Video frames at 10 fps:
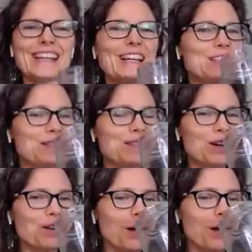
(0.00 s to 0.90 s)

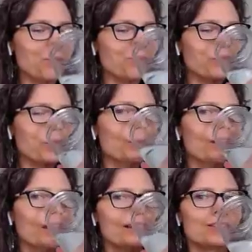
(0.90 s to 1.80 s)
So
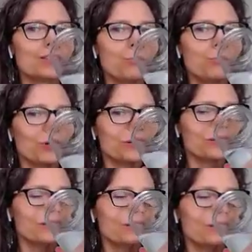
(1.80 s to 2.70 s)
it's so
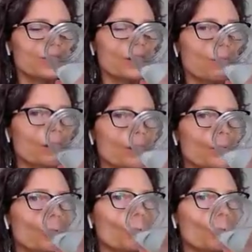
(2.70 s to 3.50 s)
important to drink water.